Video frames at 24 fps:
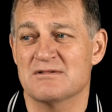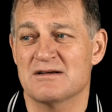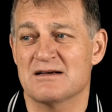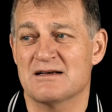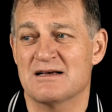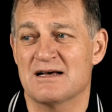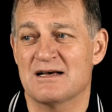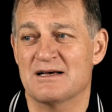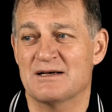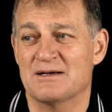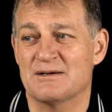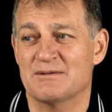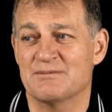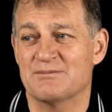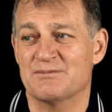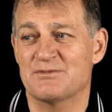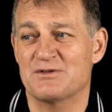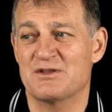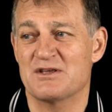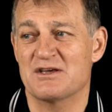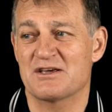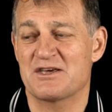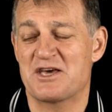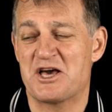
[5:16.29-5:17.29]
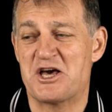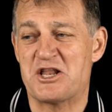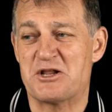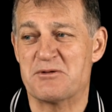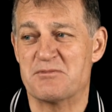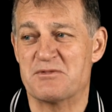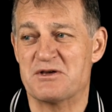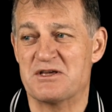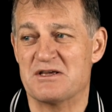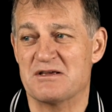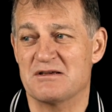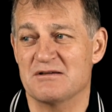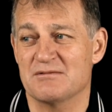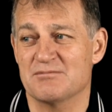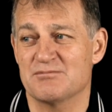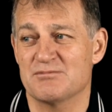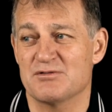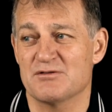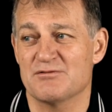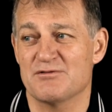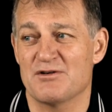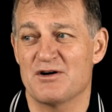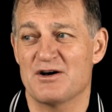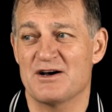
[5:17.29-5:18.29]
the academy
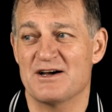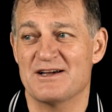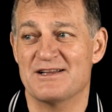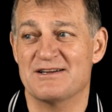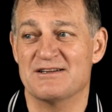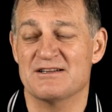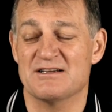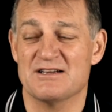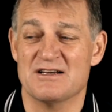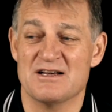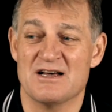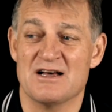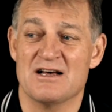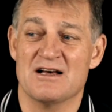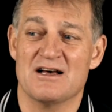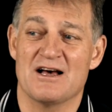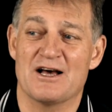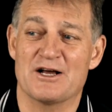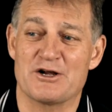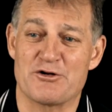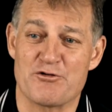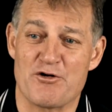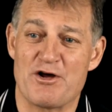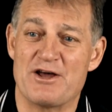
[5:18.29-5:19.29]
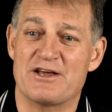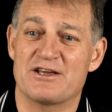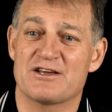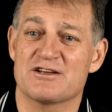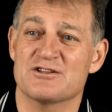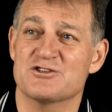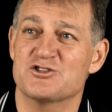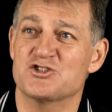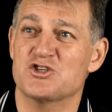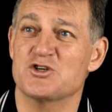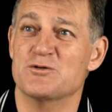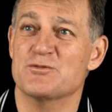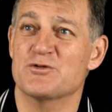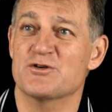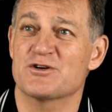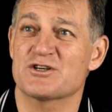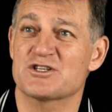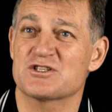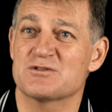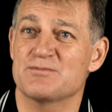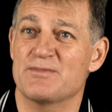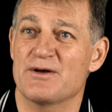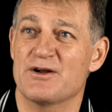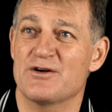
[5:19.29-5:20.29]
provide a great consumer
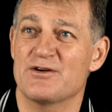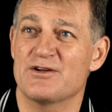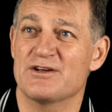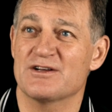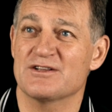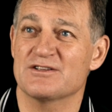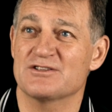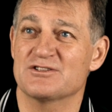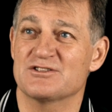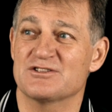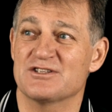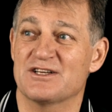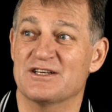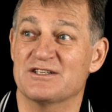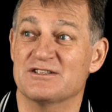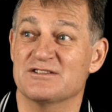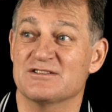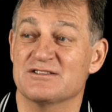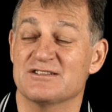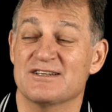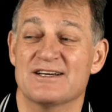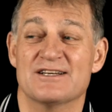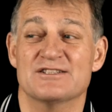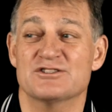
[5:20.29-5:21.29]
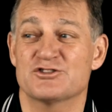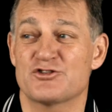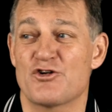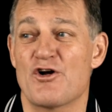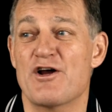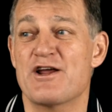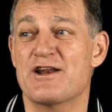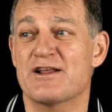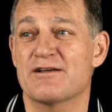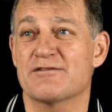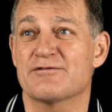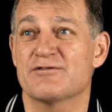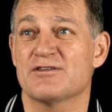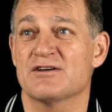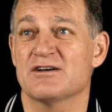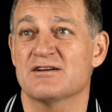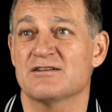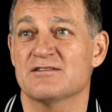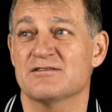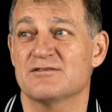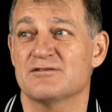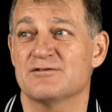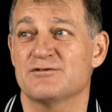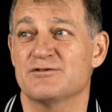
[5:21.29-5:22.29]
experience and training
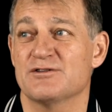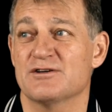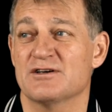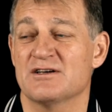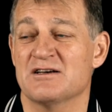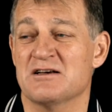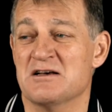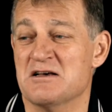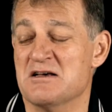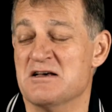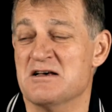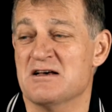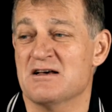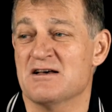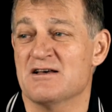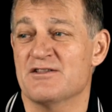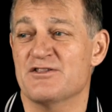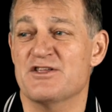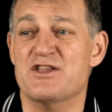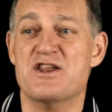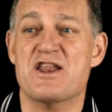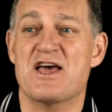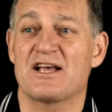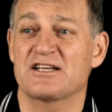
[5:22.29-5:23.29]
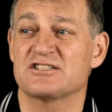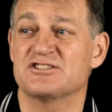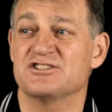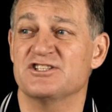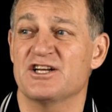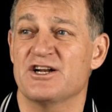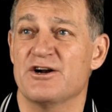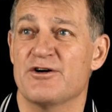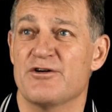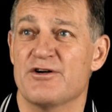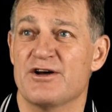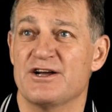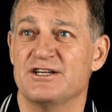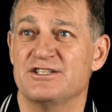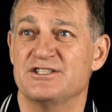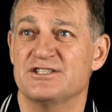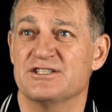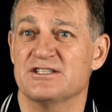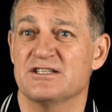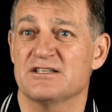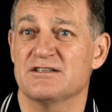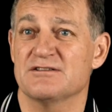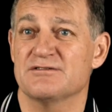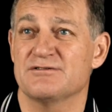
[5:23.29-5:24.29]
for the next
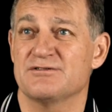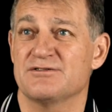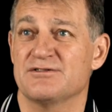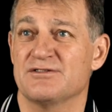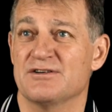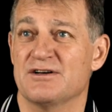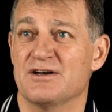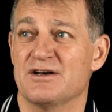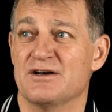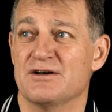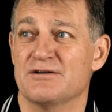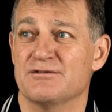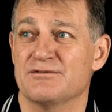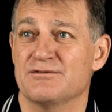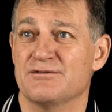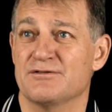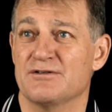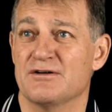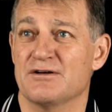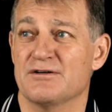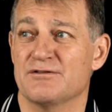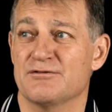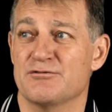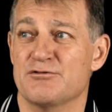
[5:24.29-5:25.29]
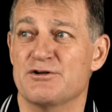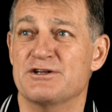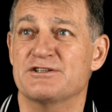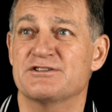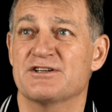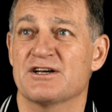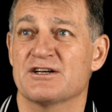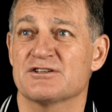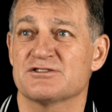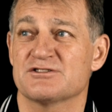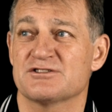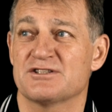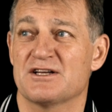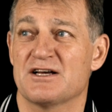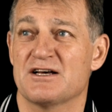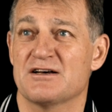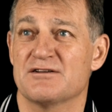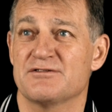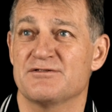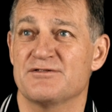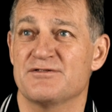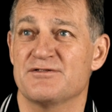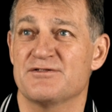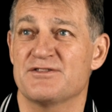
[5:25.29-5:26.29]
generation of retail
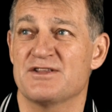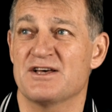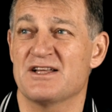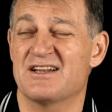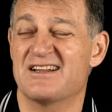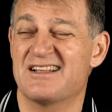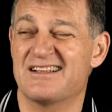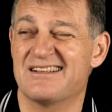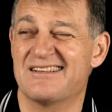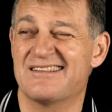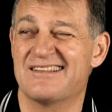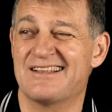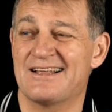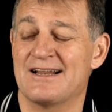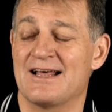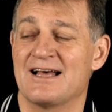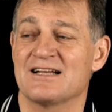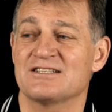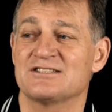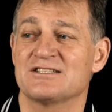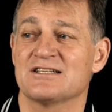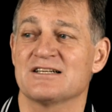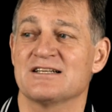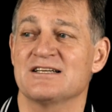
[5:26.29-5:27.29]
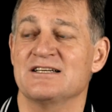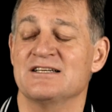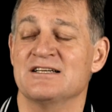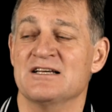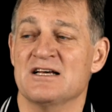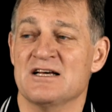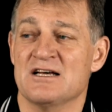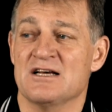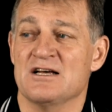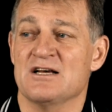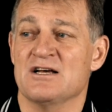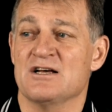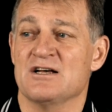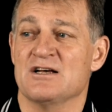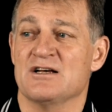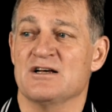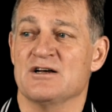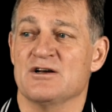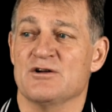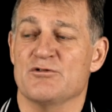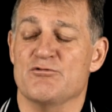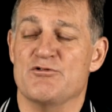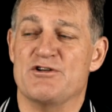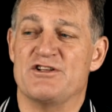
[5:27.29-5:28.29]
staff, that actually
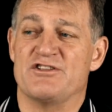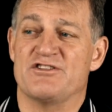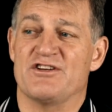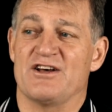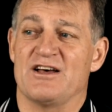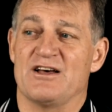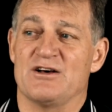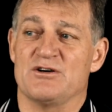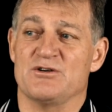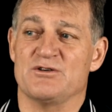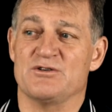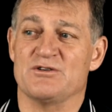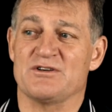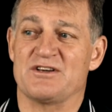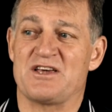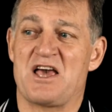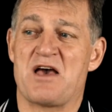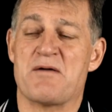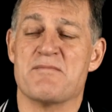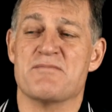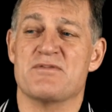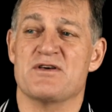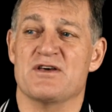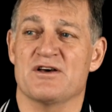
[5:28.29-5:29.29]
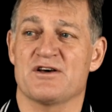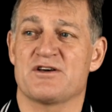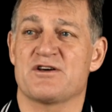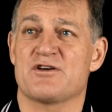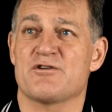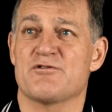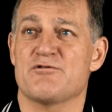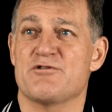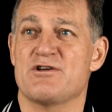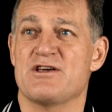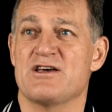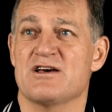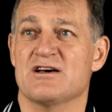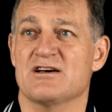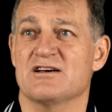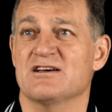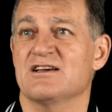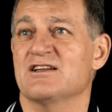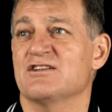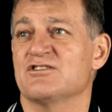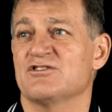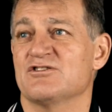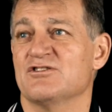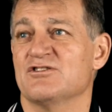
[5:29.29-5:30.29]
retail can be a career.